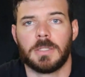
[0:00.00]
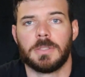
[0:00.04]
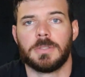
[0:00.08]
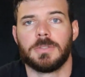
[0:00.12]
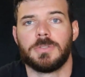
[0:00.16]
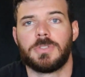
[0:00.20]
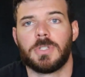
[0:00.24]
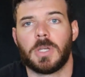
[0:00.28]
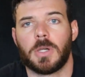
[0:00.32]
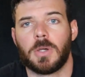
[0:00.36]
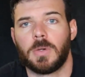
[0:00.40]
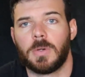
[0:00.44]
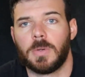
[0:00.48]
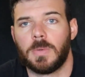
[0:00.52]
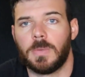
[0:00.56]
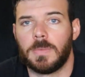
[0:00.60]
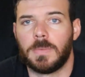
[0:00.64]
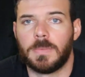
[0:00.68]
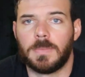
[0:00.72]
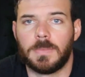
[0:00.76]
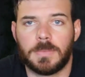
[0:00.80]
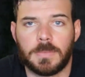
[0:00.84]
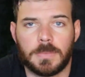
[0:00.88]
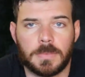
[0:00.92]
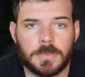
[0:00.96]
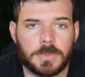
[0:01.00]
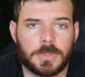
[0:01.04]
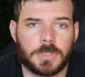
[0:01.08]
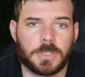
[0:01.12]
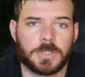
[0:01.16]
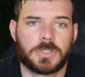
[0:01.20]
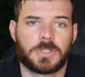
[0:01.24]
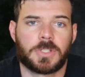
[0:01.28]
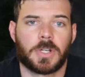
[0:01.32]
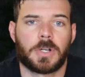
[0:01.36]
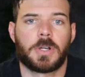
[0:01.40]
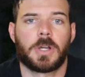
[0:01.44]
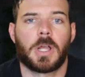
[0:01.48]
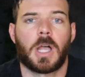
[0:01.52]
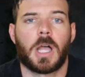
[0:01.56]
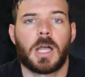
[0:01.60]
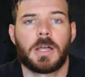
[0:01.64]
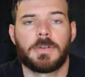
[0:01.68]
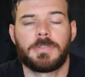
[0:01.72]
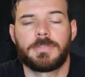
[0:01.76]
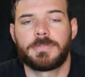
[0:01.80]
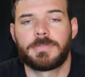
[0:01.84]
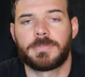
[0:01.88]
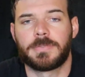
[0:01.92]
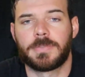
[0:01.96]
So to start
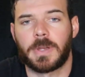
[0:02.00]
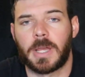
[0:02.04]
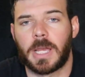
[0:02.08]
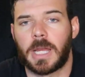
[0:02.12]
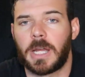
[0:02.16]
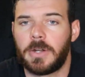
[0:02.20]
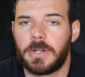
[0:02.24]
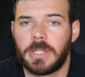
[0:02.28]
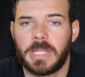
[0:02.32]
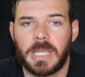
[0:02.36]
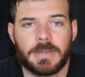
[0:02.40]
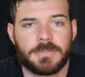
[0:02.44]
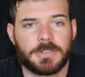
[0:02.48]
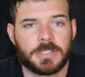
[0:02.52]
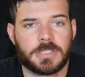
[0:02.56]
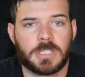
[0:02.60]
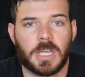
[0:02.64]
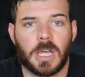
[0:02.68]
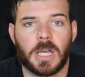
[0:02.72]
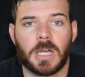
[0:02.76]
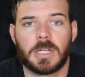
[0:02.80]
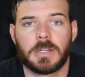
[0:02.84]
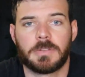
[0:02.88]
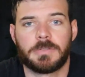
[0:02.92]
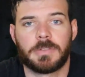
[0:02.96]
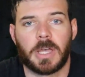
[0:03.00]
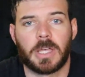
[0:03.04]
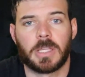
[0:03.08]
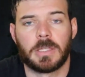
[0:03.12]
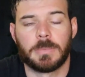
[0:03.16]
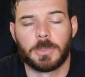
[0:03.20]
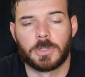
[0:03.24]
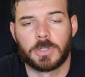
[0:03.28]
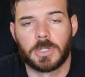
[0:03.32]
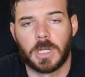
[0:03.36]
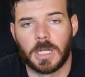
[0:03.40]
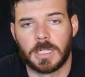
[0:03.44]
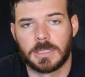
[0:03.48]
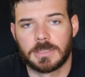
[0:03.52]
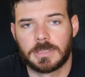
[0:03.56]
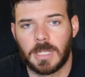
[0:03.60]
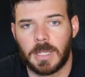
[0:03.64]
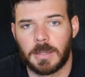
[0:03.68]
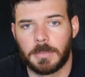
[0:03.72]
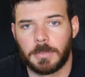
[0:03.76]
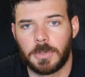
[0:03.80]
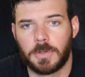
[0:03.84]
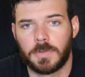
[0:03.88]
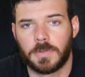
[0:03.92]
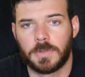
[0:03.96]
off, I already have a ton of valuable
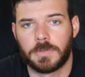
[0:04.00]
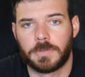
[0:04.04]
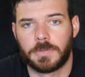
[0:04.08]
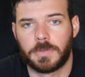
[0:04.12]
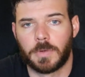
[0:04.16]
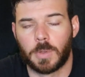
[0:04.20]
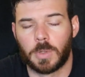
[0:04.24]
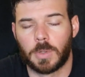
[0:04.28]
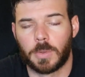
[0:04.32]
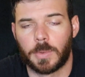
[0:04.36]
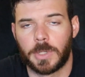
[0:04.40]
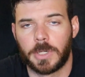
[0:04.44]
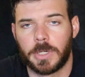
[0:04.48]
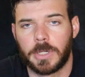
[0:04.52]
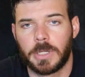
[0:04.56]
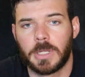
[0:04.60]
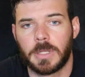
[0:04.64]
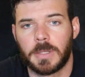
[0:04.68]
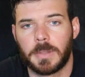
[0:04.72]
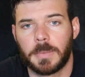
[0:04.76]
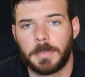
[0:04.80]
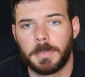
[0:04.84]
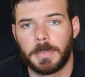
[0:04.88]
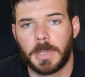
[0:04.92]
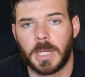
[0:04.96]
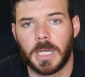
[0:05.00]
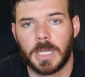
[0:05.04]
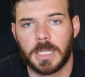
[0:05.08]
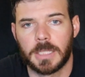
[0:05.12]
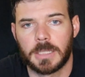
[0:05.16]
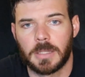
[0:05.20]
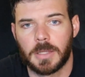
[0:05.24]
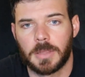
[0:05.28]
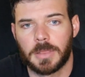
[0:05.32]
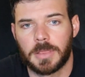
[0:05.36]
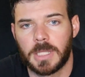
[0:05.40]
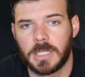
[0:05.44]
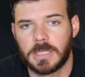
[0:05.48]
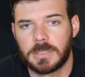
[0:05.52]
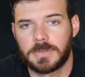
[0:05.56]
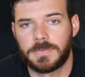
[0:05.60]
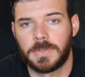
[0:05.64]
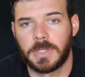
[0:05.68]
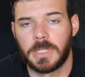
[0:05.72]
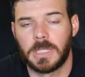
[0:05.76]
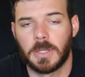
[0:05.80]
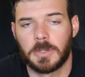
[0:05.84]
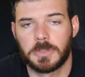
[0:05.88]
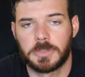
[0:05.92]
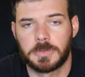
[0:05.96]
content moving forward, but this
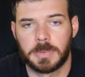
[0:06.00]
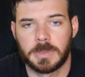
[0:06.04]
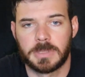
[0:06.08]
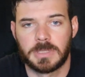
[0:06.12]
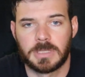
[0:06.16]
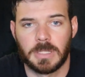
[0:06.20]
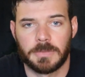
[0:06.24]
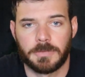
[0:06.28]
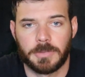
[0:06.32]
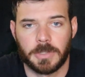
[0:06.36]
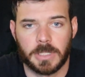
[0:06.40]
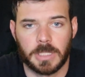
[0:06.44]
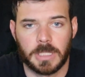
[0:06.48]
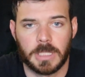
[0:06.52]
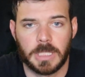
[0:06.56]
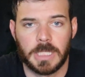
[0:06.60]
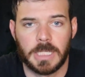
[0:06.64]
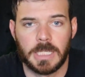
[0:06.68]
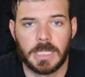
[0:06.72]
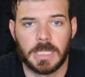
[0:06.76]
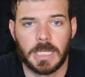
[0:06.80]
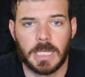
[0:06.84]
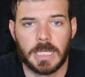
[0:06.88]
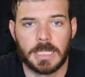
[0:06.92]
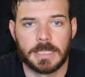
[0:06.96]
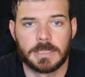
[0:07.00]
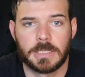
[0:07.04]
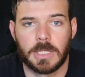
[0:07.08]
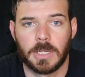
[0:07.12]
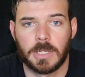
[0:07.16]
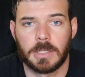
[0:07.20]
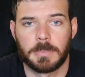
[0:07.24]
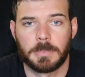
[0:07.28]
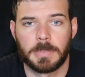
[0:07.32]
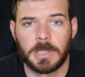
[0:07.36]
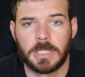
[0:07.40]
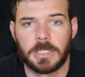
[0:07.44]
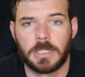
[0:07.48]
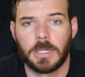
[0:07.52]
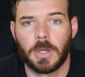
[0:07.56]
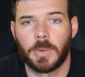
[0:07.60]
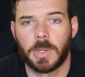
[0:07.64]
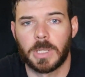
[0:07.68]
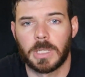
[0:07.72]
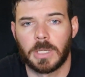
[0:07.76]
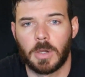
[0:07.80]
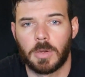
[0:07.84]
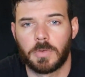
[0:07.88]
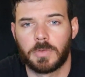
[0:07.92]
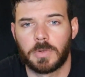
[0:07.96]
video specifically is going to be
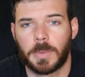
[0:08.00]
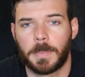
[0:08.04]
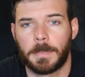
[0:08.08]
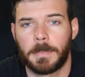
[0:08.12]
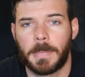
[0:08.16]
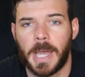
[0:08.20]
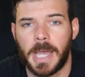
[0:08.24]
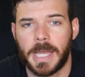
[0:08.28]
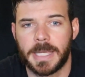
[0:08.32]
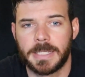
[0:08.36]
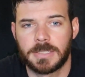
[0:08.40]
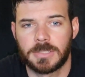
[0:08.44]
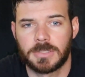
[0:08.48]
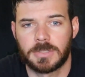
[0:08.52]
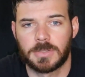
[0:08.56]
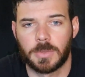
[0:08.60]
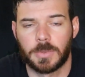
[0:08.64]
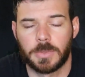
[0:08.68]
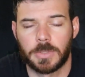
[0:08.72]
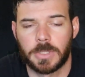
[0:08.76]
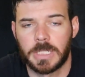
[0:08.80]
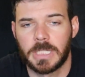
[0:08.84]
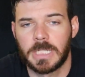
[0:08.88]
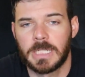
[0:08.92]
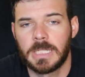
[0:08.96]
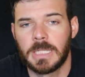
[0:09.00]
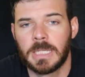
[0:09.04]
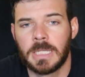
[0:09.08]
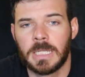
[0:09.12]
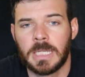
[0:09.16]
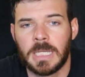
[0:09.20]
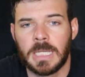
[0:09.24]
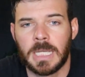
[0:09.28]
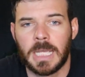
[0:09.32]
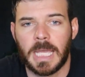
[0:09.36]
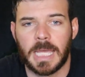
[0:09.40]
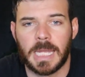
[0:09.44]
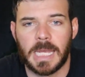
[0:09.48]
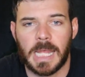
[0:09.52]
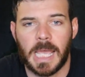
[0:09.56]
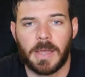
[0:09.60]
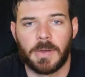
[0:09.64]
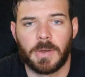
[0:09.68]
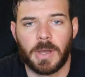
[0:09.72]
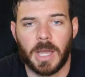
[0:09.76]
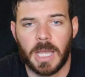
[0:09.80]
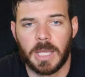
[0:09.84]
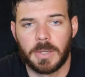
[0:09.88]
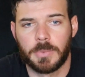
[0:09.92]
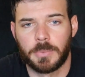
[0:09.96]
going over my story and
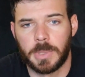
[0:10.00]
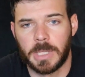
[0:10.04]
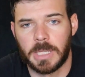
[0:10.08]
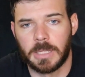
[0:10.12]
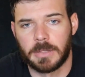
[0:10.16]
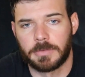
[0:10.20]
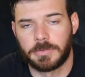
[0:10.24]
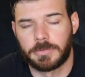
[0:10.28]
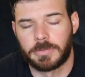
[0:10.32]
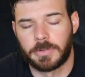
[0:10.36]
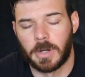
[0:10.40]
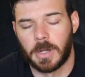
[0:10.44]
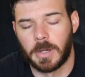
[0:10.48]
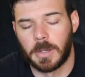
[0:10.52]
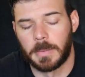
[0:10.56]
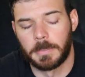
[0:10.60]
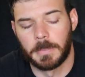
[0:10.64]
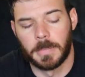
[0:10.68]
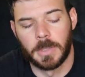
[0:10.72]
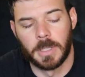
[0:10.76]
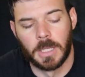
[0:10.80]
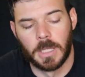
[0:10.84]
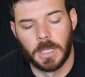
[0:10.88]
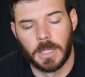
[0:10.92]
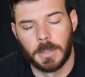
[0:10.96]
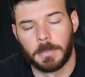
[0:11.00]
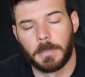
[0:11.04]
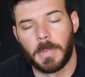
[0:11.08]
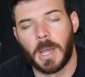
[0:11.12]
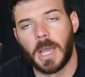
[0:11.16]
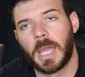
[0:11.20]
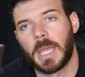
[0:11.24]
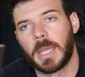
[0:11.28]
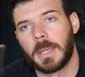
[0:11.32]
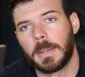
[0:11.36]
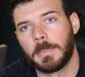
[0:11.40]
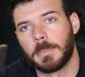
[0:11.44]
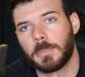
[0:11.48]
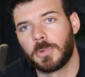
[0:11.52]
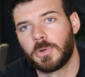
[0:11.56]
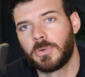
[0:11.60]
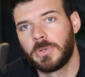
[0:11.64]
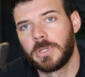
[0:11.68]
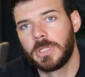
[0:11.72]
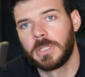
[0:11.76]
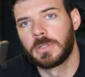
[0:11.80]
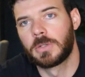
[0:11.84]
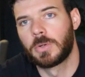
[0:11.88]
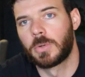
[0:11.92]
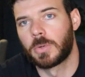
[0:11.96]
how I went from my
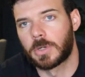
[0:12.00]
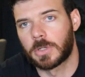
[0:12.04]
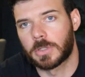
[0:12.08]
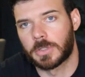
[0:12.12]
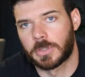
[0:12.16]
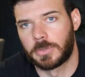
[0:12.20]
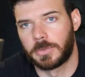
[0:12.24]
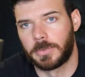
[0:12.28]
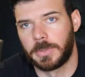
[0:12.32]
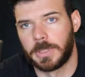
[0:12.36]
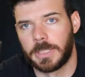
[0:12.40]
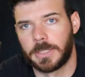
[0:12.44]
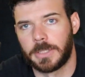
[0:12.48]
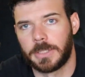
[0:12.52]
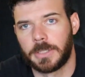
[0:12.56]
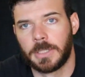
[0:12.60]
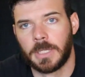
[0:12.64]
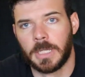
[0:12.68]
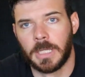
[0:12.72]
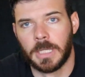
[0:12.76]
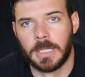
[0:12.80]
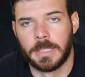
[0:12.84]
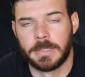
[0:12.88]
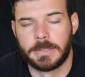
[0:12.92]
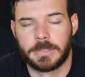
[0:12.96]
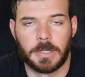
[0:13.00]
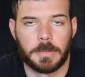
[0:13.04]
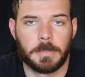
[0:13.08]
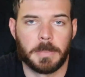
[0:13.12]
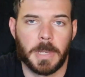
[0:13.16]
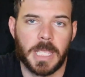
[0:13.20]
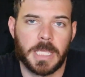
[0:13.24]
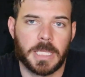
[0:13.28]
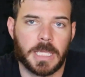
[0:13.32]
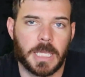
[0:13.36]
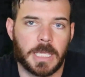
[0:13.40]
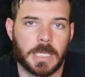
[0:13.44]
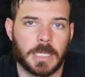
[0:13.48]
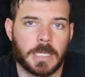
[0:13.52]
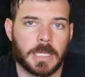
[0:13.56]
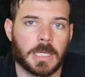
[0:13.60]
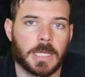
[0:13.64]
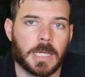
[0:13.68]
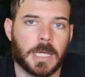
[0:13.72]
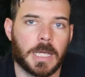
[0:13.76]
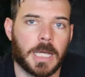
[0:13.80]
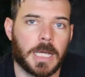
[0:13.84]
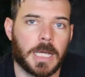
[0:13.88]
Marine Corps career to making